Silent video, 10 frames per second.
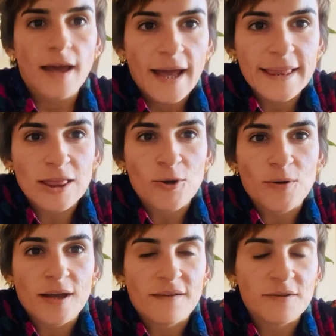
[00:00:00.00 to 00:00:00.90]
Hello
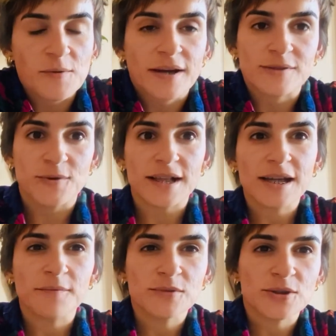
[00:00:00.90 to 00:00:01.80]
everyone,
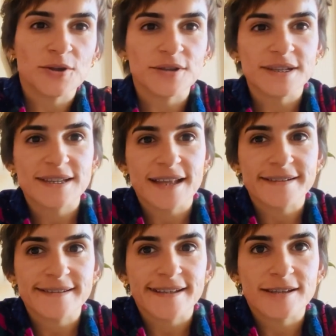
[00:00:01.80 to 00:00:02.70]
welcome to Kurdish
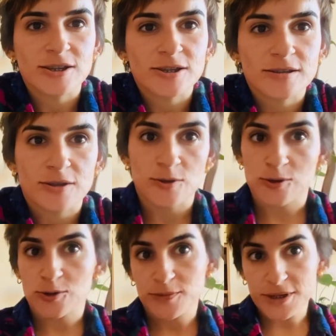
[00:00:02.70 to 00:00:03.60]
Lessons
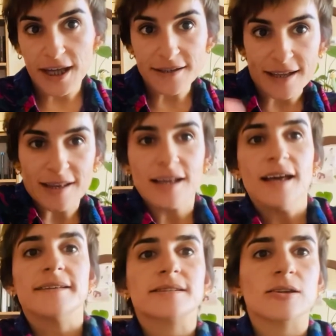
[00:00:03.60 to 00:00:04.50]
YouTube channel.
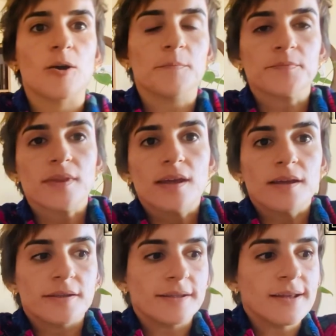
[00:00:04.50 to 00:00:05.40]
So,
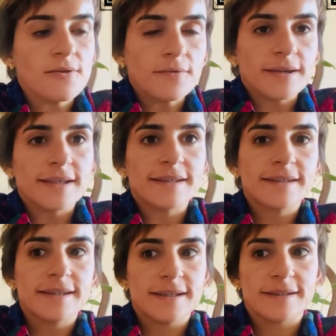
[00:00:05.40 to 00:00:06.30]

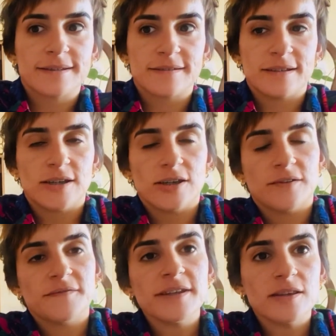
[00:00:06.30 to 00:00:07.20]
in this
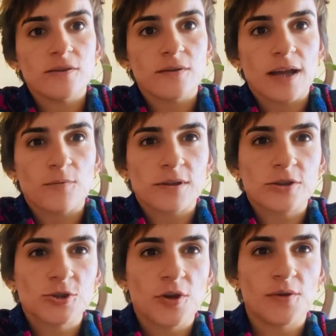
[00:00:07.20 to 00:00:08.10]
video I want
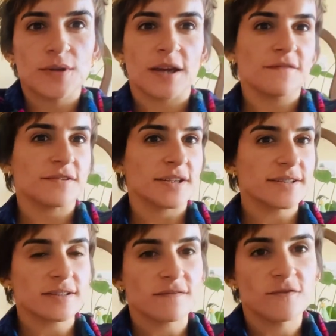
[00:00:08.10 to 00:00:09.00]
to show you a
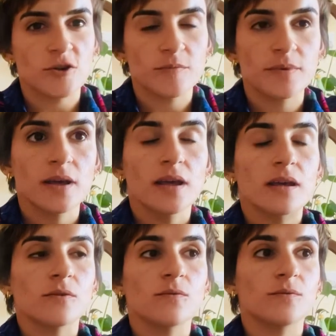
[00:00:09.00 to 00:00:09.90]
phrasal verb
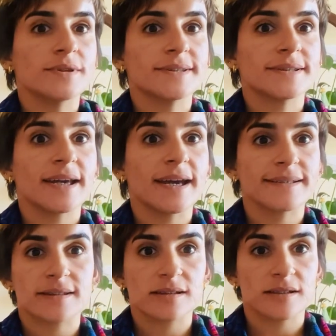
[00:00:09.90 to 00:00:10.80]
which
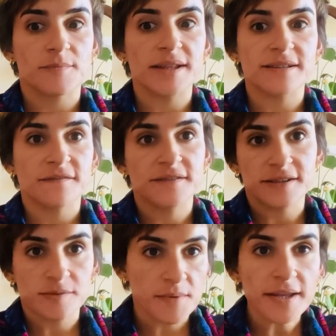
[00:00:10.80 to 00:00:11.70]
has many
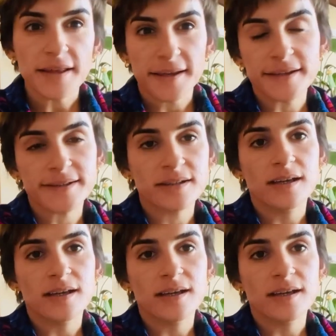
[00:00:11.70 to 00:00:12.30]
different meanings,